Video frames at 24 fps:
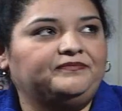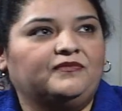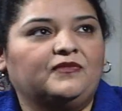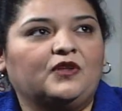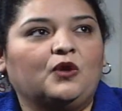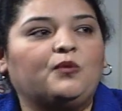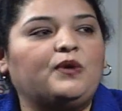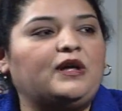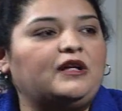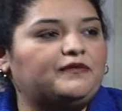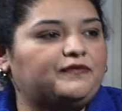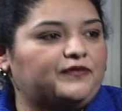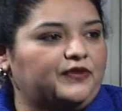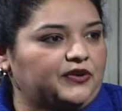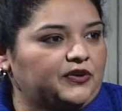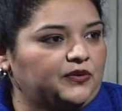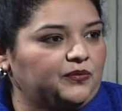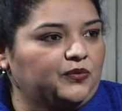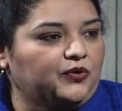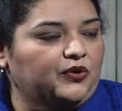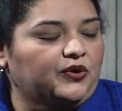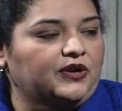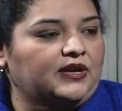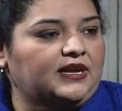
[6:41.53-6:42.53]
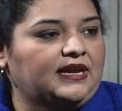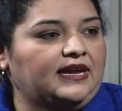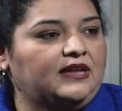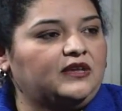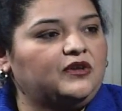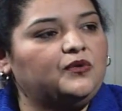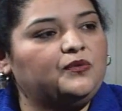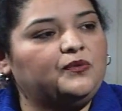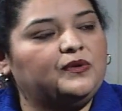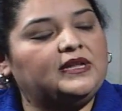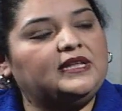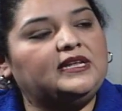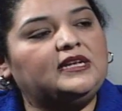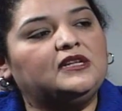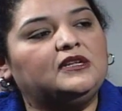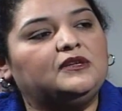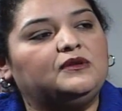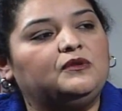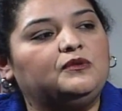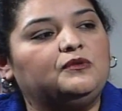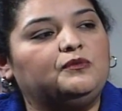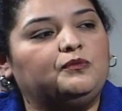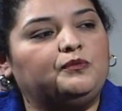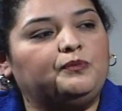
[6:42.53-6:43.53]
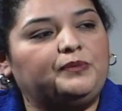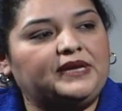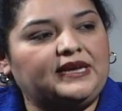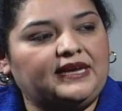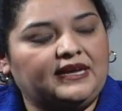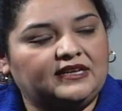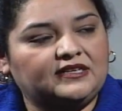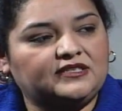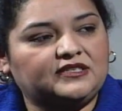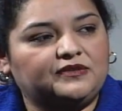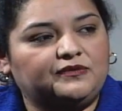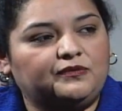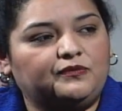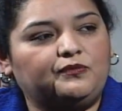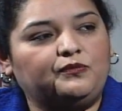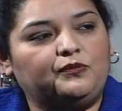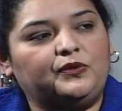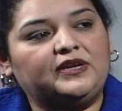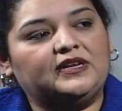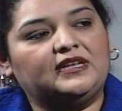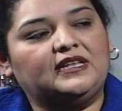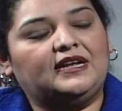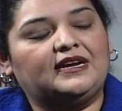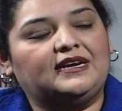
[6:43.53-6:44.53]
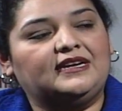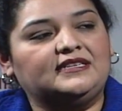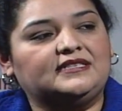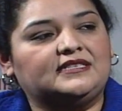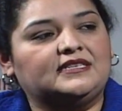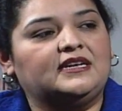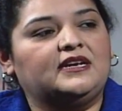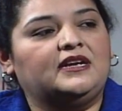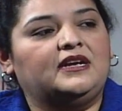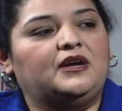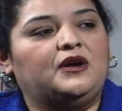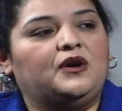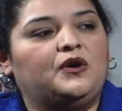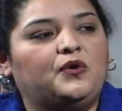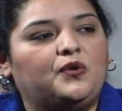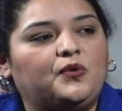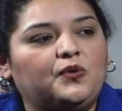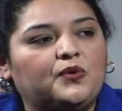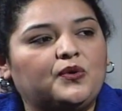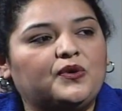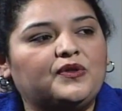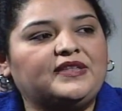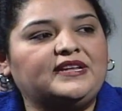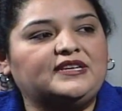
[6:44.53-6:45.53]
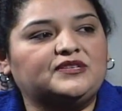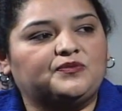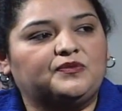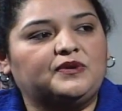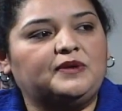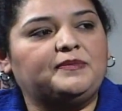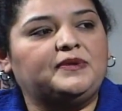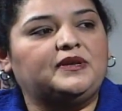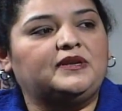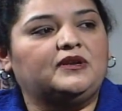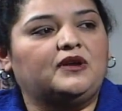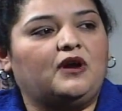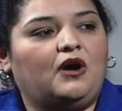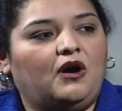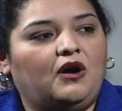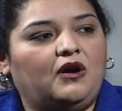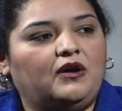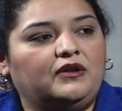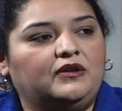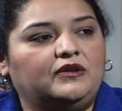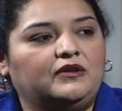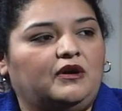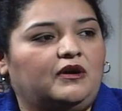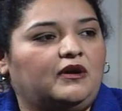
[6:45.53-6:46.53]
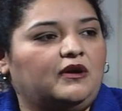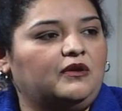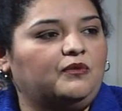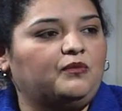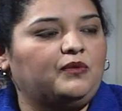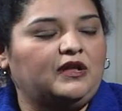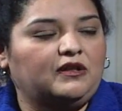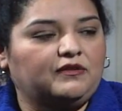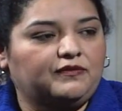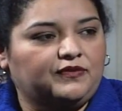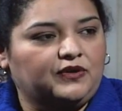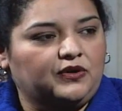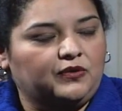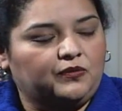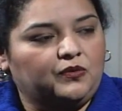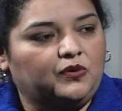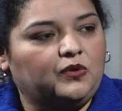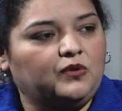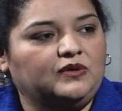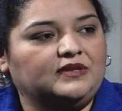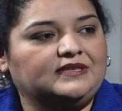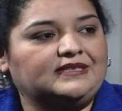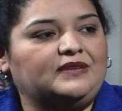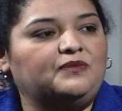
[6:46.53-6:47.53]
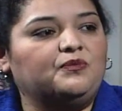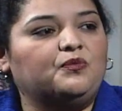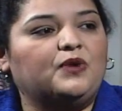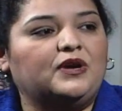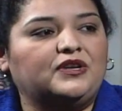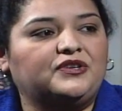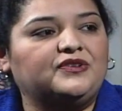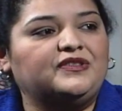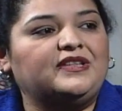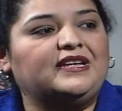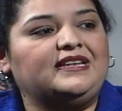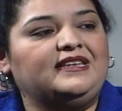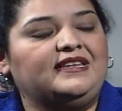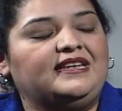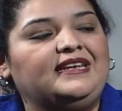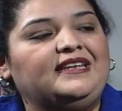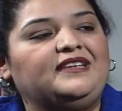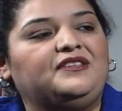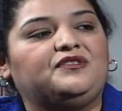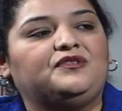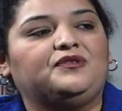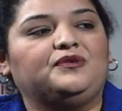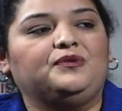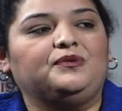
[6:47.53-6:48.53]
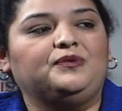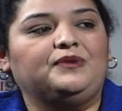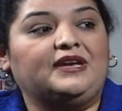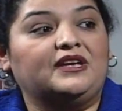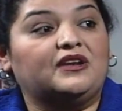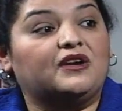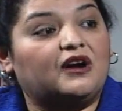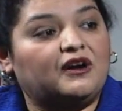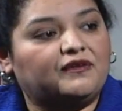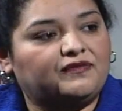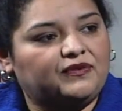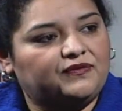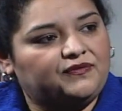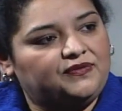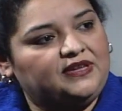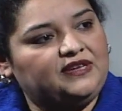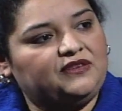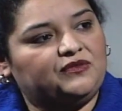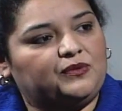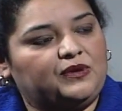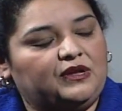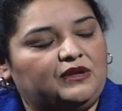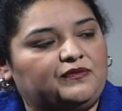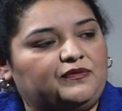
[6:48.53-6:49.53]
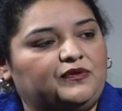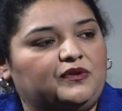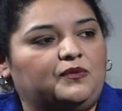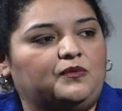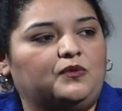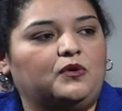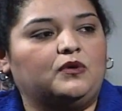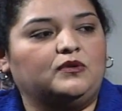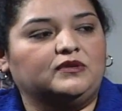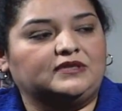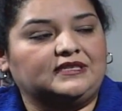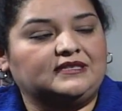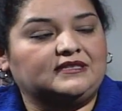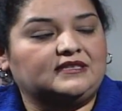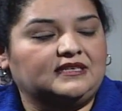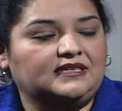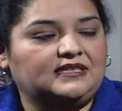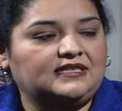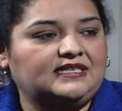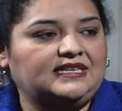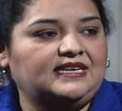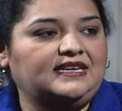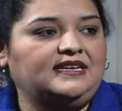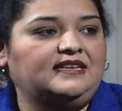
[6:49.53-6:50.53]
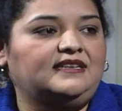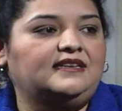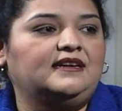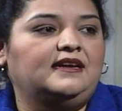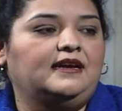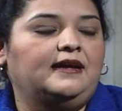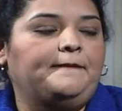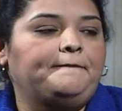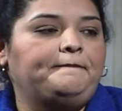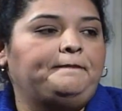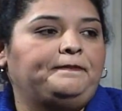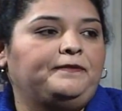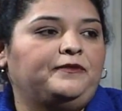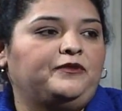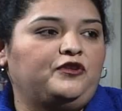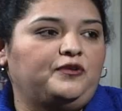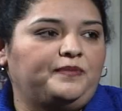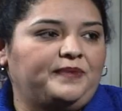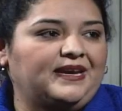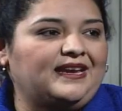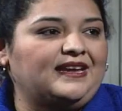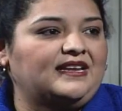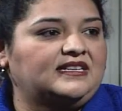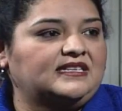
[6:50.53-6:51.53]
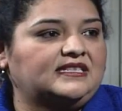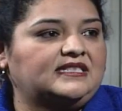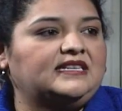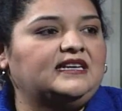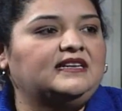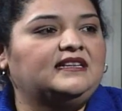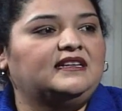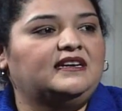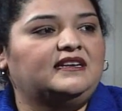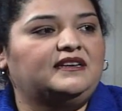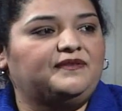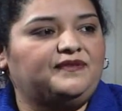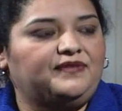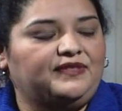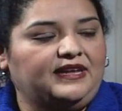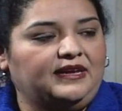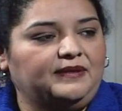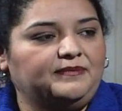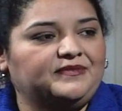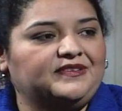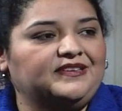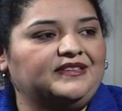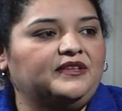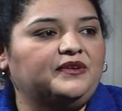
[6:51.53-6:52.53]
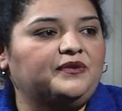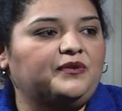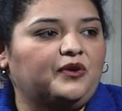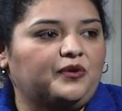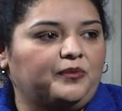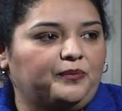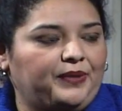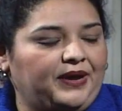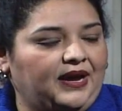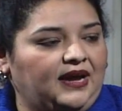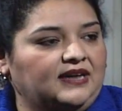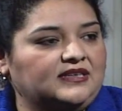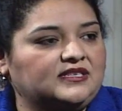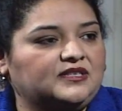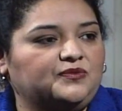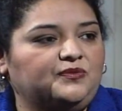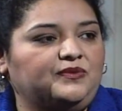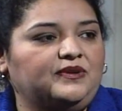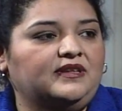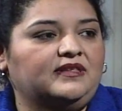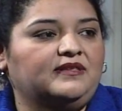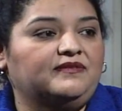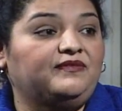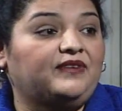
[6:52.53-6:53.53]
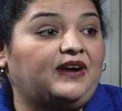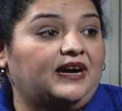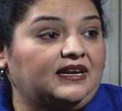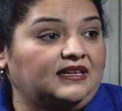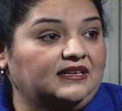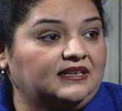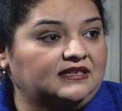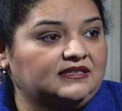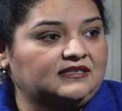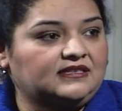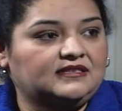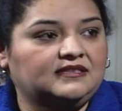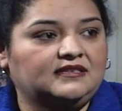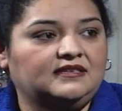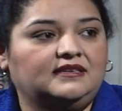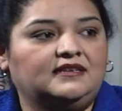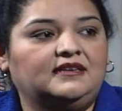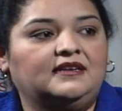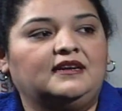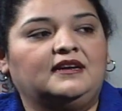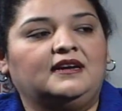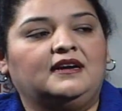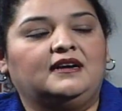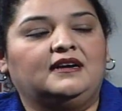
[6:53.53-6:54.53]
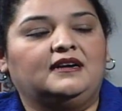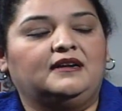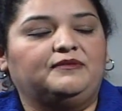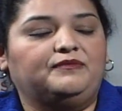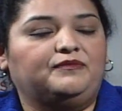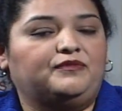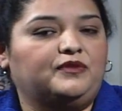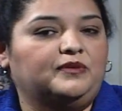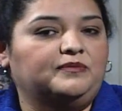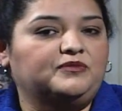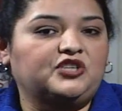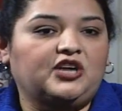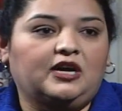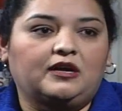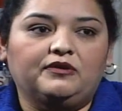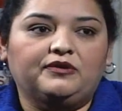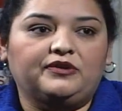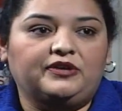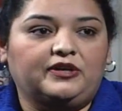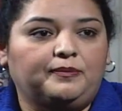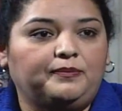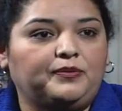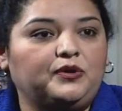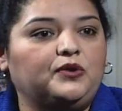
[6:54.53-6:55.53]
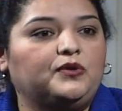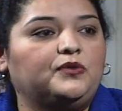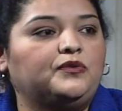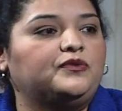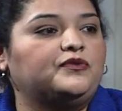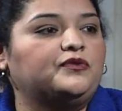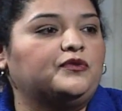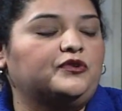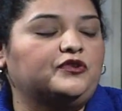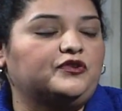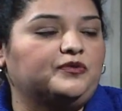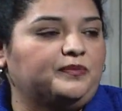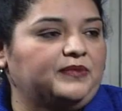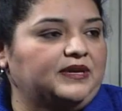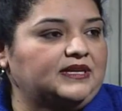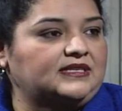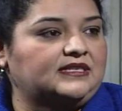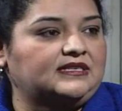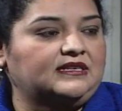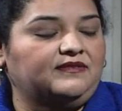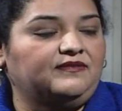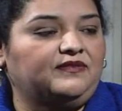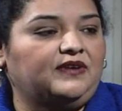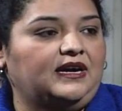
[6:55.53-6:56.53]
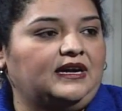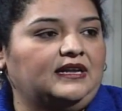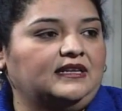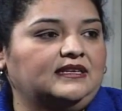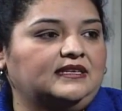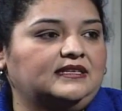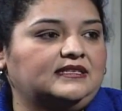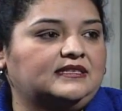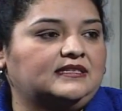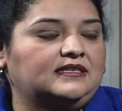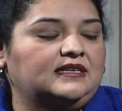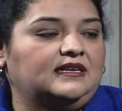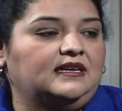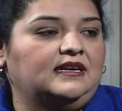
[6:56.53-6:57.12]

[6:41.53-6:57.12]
welfare to work, and you really begin to realize who are these women on our welfare rolls and what do they need to get off of these welfare rolls and succeed, you begin to see a lot of themes in their own past with violence, from childhood abuse or domestic violence,